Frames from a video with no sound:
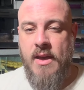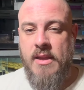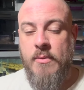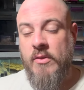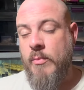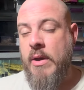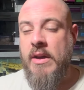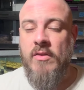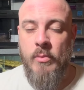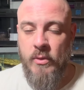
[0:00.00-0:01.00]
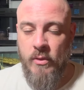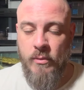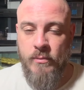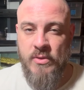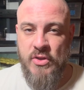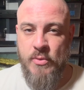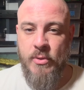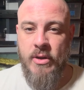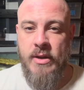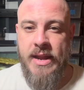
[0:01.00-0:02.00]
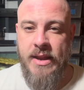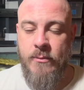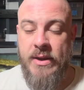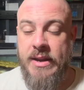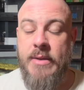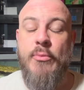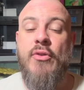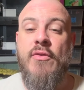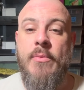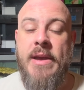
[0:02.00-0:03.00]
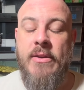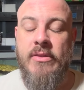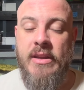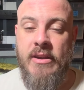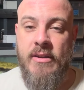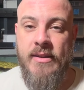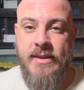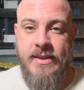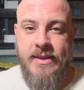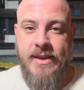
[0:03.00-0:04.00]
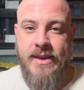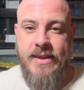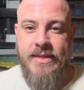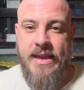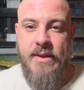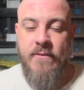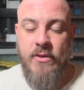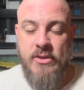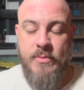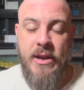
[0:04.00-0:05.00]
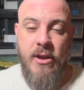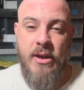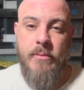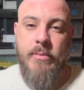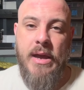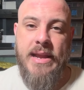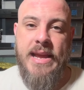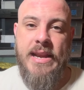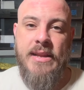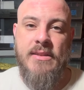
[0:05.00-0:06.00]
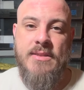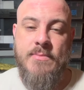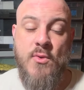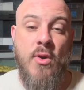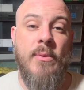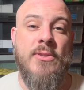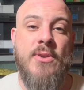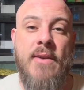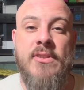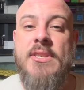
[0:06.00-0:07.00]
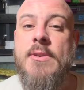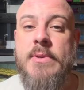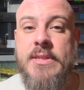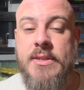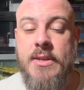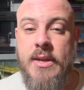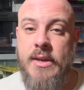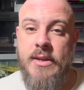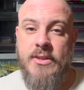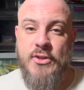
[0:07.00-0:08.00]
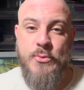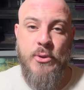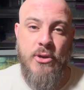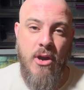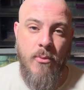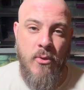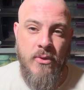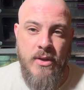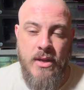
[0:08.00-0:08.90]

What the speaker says: He was a possible super, and we ended up proving him out there in that first pairing by getting some normal. So obviously he wasn't a super caramel.